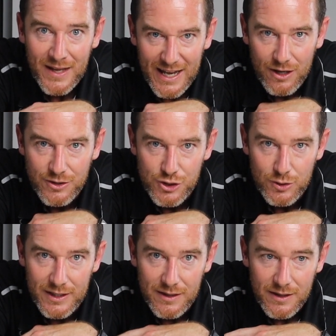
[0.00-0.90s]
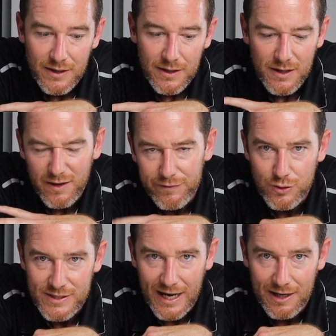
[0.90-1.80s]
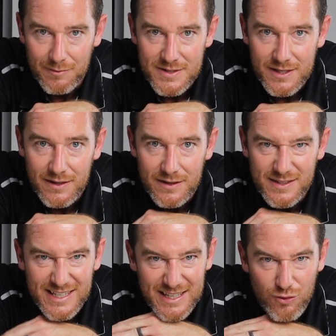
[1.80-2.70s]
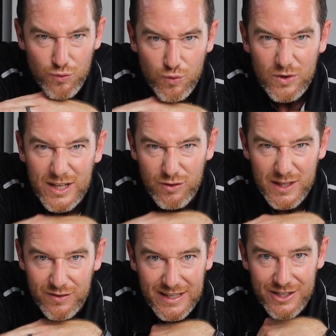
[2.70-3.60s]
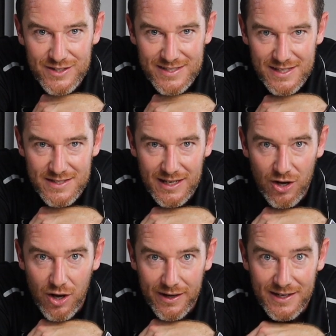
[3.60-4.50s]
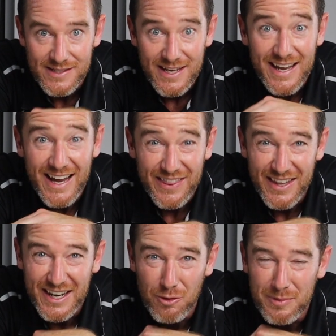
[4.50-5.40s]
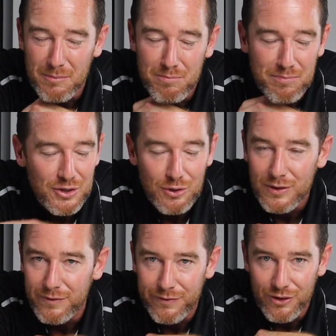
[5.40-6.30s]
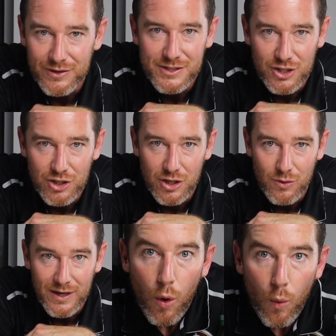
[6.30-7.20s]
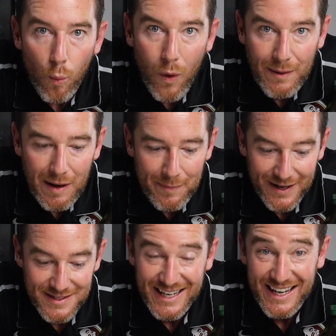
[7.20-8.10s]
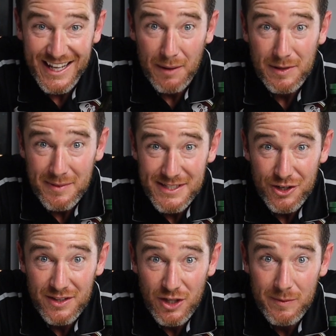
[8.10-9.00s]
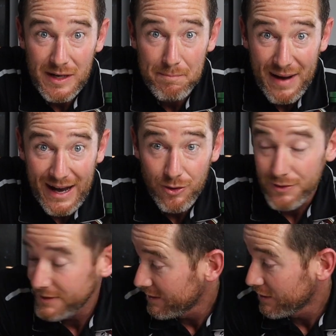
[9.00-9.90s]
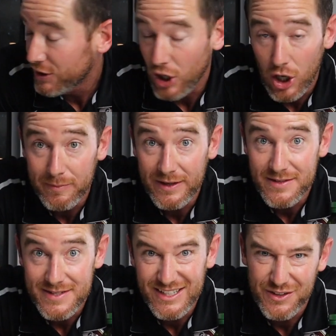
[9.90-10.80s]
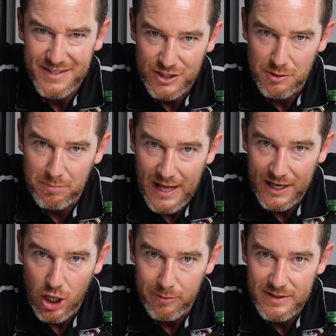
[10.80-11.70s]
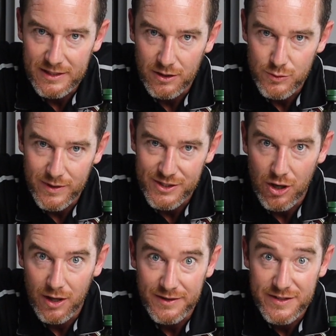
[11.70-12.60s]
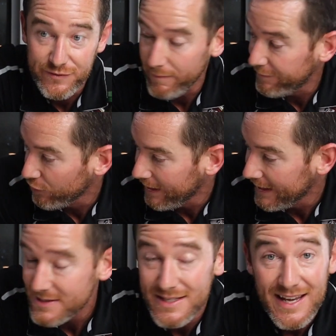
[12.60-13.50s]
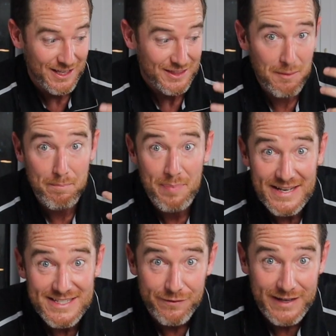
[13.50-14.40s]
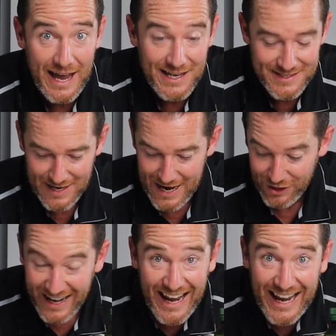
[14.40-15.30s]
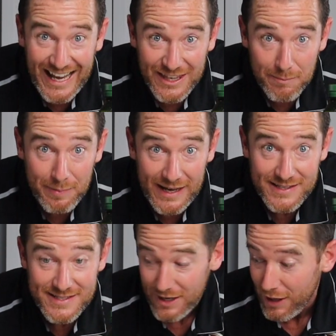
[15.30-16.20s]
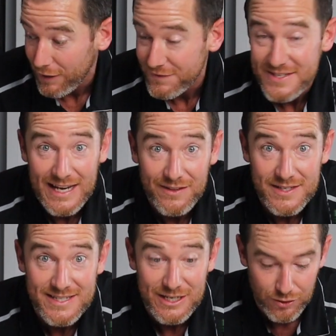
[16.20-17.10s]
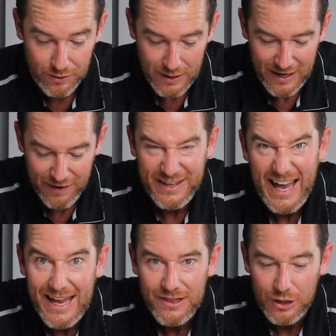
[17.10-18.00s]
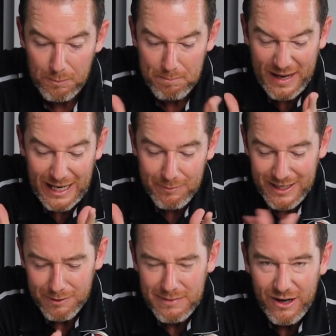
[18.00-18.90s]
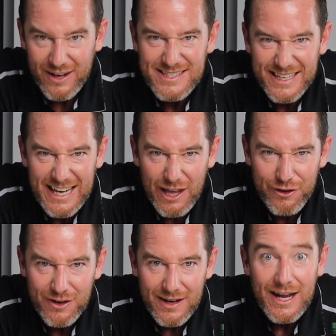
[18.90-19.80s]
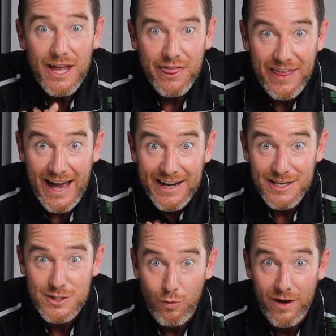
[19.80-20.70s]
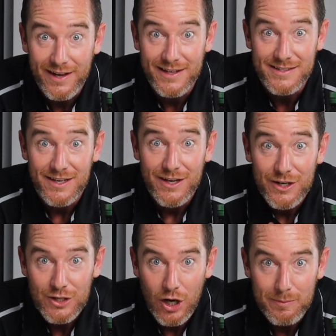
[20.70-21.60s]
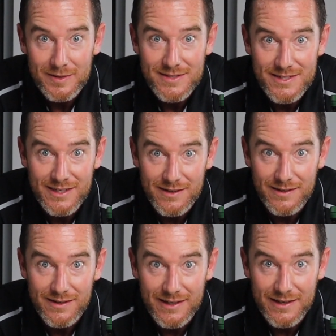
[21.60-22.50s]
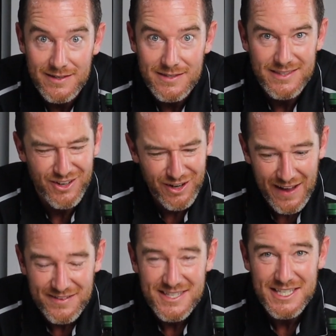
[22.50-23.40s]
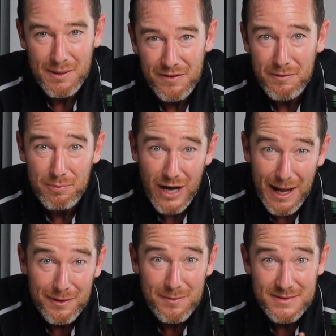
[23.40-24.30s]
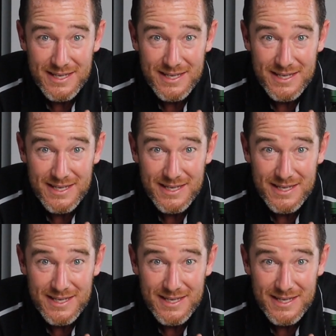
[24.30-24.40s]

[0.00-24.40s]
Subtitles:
And I'll do it a few times to get a really, really, really good seasoning on it. And then it'll be beautiful to cook with. While my pan is heating up, let me tell you a little bit about carbon steel. This is actually black carbon steel is what it's called. It's from France. The best of cast iron and the best of stainless steel. If they had a little baby and married together, that is what carbon steel is. So it'll have some of the problems